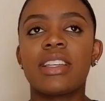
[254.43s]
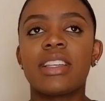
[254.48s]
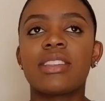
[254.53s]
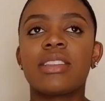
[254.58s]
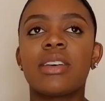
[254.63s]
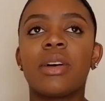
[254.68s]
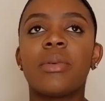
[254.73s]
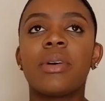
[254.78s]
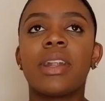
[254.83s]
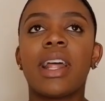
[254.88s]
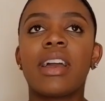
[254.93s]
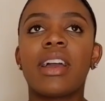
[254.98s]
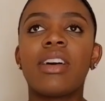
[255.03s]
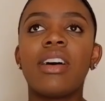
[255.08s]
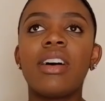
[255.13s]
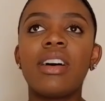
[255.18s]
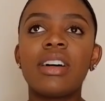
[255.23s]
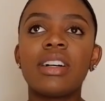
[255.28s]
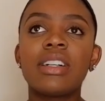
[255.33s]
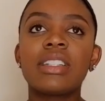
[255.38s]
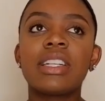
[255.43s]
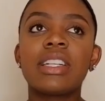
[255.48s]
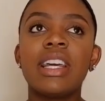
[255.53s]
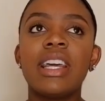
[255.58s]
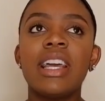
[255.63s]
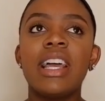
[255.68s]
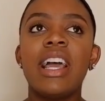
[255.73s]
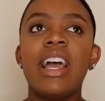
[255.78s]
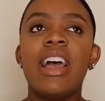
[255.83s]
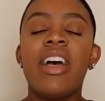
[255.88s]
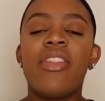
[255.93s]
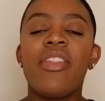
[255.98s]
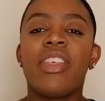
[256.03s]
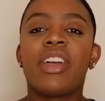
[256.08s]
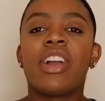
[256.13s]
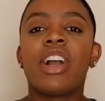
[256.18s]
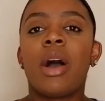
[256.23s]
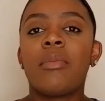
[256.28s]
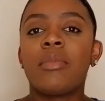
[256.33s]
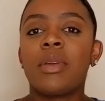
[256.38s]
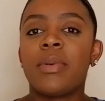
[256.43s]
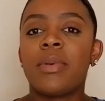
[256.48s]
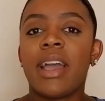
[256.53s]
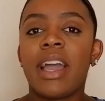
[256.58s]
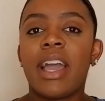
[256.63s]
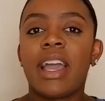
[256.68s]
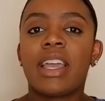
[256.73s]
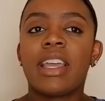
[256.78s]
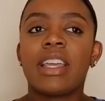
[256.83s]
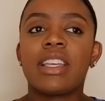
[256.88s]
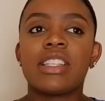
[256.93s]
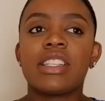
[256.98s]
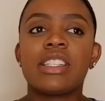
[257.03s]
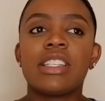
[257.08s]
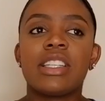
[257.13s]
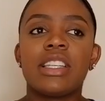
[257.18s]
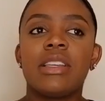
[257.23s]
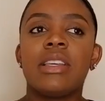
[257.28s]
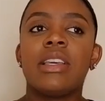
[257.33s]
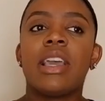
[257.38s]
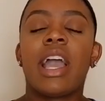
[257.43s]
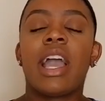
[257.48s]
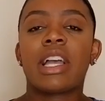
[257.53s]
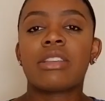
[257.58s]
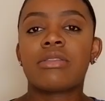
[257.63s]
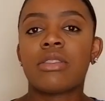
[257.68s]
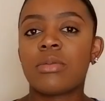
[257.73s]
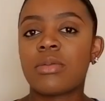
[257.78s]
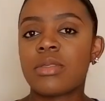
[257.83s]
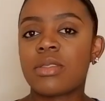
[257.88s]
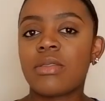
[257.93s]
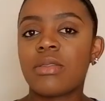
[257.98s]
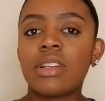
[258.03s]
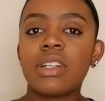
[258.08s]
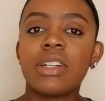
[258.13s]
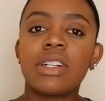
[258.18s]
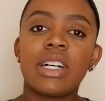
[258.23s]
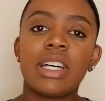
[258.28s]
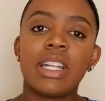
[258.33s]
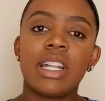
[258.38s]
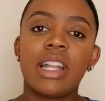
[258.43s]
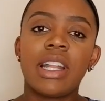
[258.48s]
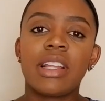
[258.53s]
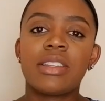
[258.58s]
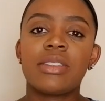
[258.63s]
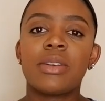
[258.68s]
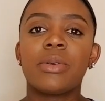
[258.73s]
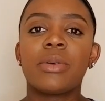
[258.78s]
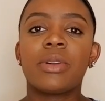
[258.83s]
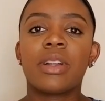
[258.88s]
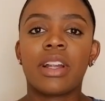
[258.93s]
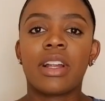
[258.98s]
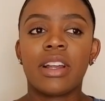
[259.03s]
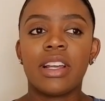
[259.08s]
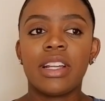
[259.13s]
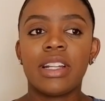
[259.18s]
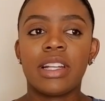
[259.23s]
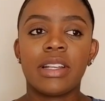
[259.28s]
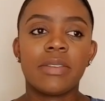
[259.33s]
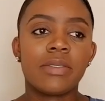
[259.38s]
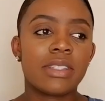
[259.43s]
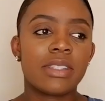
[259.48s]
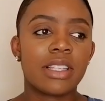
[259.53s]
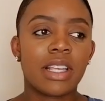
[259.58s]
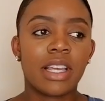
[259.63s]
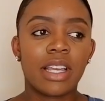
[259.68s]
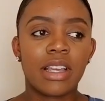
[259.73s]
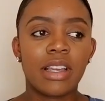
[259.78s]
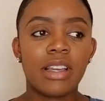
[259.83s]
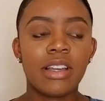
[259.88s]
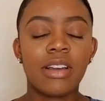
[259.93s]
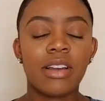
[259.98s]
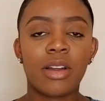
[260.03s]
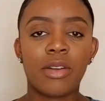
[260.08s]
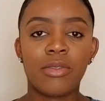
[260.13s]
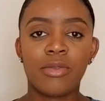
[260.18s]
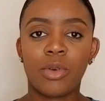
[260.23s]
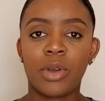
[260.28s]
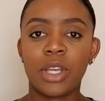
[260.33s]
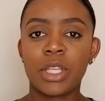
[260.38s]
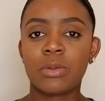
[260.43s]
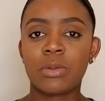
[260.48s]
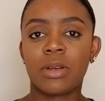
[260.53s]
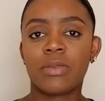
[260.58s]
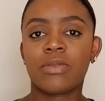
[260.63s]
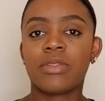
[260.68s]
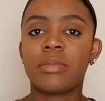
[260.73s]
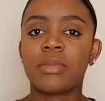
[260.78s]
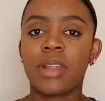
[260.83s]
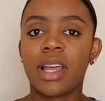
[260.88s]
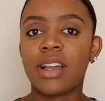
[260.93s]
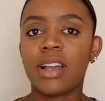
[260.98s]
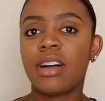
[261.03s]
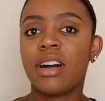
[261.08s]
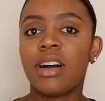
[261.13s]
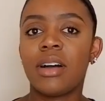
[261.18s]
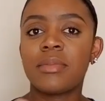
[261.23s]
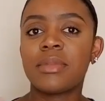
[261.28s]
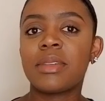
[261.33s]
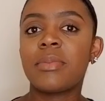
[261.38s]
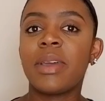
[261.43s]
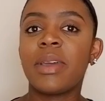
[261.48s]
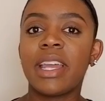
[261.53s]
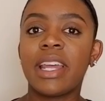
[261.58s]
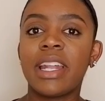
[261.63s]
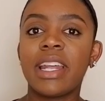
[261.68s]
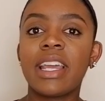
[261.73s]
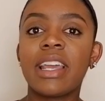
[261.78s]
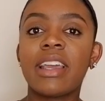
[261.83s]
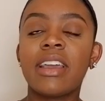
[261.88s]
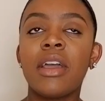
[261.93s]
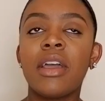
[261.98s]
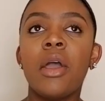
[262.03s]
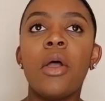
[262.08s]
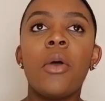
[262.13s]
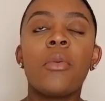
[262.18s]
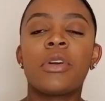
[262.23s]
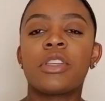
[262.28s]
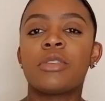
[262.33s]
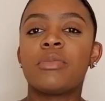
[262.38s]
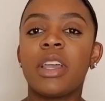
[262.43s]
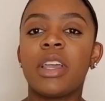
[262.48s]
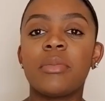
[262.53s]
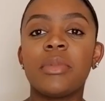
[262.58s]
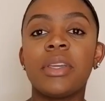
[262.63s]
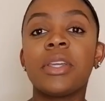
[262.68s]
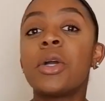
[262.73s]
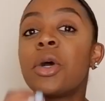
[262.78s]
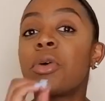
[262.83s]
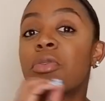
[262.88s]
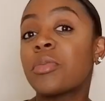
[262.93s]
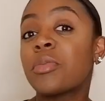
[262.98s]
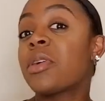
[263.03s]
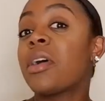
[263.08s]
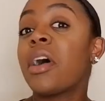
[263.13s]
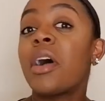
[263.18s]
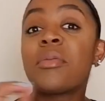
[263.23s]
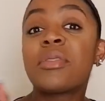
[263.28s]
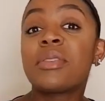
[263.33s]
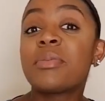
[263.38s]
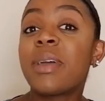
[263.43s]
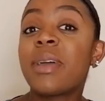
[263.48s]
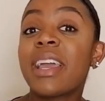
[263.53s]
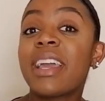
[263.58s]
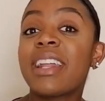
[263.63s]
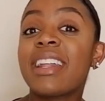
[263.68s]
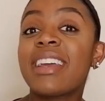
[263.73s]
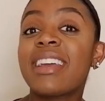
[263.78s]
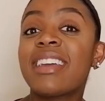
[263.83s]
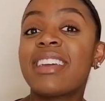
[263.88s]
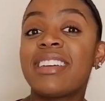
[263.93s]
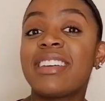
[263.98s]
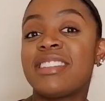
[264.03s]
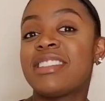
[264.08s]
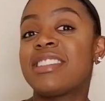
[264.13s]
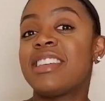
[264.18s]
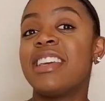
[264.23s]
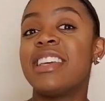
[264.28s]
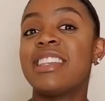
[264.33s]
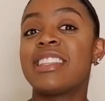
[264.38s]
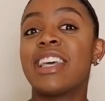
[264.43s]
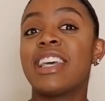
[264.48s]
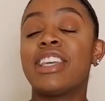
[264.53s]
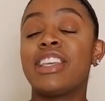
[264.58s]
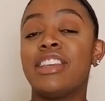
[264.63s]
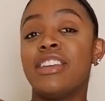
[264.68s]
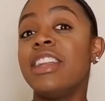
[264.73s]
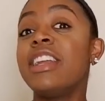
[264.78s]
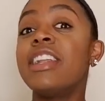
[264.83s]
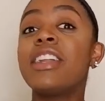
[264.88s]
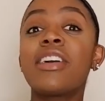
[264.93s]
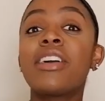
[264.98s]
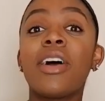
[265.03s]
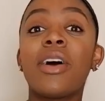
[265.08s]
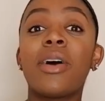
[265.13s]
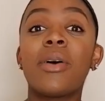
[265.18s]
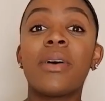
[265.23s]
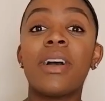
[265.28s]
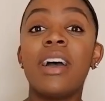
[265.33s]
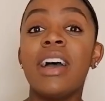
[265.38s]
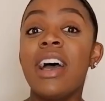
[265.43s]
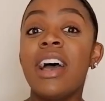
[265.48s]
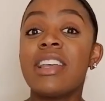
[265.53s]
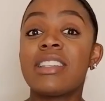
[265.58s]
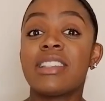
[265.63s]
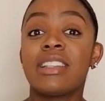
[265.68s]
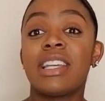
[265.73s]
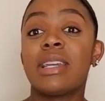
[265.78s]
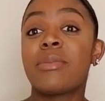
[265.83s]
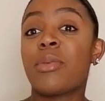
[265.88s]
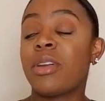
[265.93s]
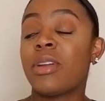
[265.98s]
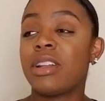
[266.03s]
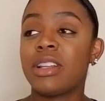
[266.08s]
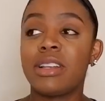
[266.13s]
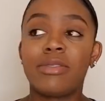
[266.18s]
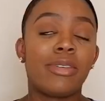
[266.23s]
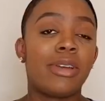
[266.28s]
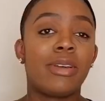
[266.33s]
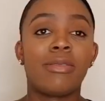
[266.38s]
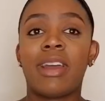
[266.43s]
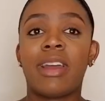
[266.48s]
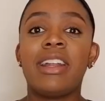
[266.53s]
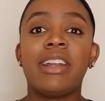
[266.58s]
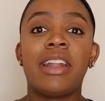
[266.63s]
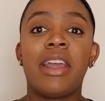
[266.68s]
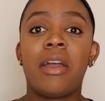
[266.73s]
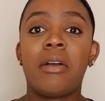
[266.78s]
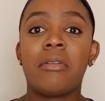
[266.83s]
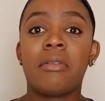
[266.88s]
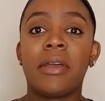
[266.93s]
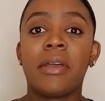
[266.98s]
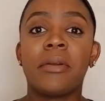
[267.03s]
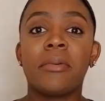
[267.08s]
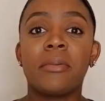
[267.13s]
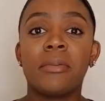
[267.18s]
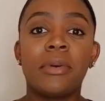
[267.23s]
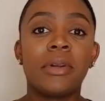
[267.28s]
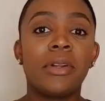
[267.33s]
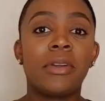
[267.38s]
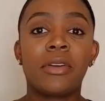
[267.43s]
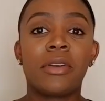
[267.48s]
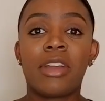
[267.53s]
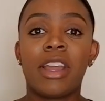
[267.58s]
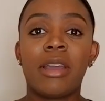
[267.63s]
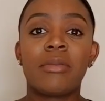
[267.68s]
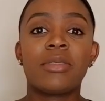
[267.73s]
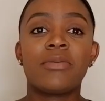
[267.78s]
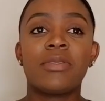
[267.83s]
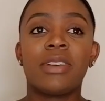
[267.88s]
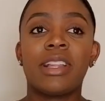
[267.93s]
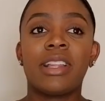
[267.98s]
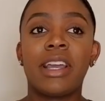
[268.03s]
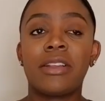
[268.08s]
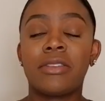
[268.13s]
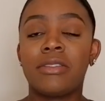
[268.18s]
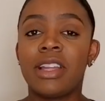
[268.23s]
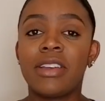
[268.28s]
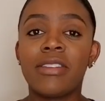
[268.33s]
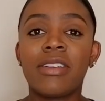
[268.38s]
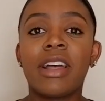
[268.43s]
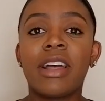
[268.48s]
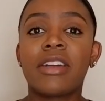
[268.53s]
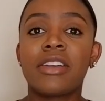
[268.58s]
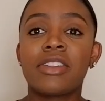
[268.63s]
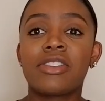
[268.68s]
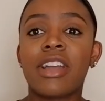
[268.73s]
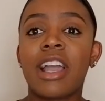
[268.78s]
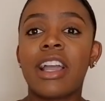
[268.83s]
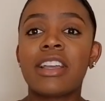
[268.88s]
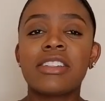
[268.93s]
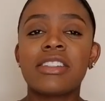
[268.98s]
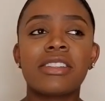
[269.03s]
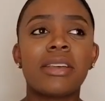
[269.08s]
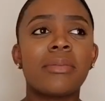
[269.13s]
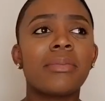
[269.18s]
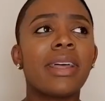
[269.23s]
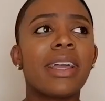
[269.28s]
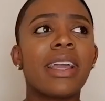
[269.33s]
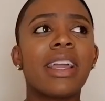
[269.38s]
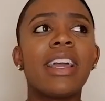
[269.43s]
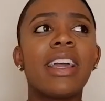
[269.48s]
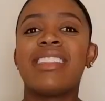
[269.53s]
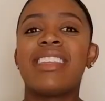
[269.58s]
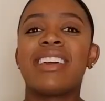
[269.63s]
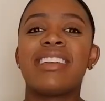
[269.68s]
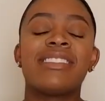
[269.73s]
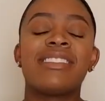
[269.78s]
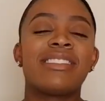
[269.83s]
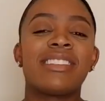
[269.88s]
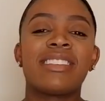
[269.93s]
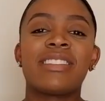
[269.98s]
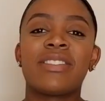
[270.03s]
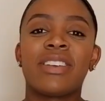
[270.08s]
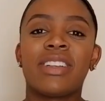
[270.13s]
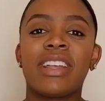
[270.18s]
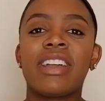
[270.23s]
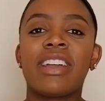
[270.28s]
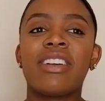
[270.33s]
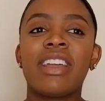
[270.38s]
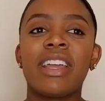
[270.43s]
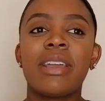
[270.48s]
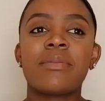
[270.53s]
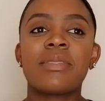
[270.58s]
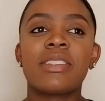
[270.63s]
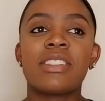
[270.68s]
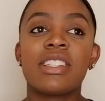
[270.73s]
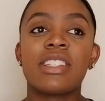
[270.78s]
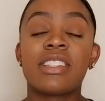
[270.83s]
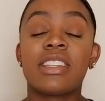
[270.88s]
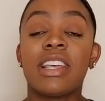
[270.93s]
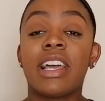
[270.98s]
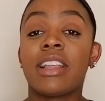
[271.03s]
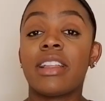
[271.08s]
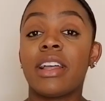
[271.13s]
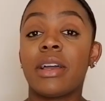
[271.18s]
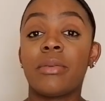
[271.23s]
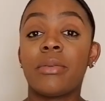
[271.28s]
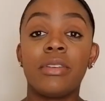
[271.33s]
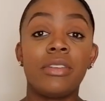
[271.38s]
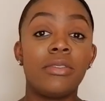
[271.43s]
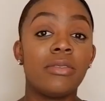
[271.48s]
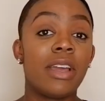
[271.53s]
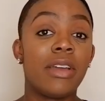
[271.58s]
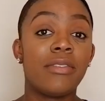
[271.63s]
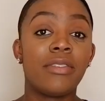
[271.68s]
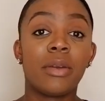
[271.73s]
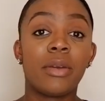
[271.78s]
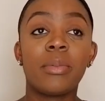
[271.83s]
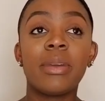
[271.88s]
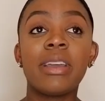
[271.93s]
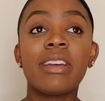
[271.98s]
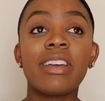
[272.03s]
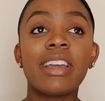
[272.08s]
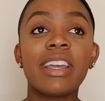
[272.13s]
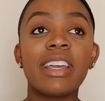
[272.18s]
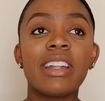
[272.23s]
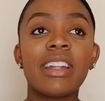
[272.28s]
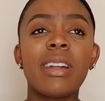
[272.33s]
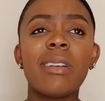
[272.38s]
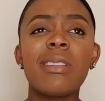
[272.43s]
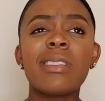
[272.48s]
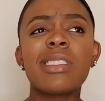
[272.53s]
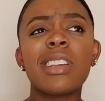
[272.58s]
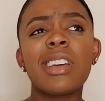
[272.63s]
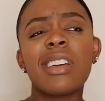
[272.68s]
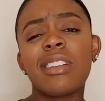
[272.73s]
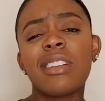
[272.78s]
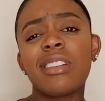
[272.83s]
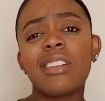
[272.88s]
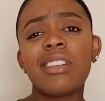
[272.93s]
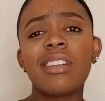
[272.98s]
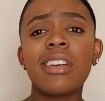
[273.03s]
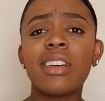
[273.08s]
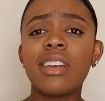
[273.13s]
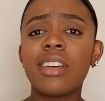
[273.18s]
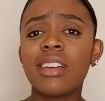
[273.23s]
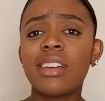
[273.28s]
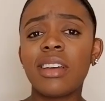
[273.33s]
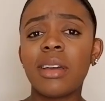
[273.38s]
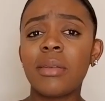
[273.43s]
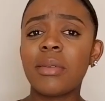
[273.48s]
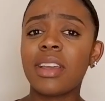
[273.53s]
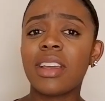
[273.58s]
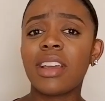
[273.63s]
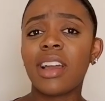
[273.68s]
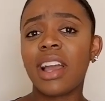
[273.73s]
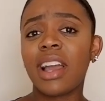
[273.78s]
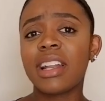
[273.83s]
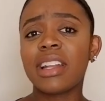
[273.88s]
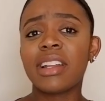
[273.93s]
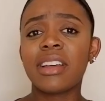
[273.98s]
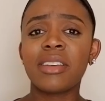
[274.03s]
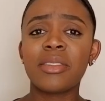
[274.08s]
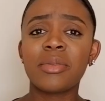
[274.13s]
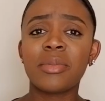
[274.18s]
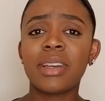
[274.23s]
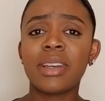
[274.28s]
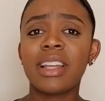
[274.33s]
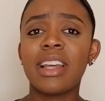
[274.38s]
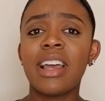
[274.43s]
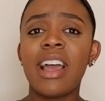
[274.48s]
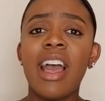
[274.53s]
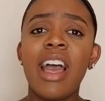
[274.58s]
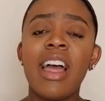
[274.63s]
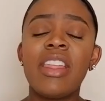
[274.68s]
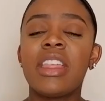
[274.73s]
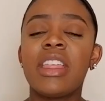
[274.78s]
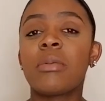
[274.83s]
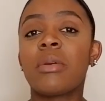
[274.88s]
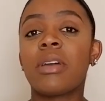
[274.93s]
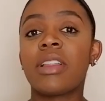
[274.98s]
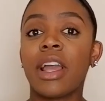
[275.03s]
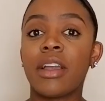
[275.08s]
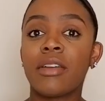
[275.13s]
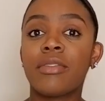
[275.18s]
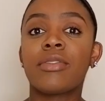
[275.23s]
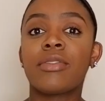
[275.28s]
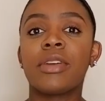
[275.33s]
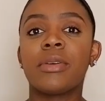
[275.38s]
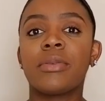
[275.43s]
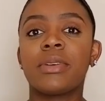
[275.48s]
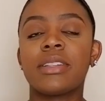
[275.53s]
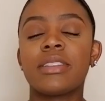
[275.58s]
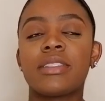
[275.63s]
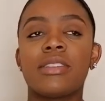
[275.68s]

And so when I called, they called me back, and she asked what was going on, and I told her, and it was like her voice went from like calm to panic, which made me go from calm to panic. And she's like, you need to go to labor and delivery right now. Like, what do your cramps feel like? Do they feel like contractions? I'm like, they just feel like cramps. And she's like when you have your period? I was like, I mean, kind of, but they weren't like frequent.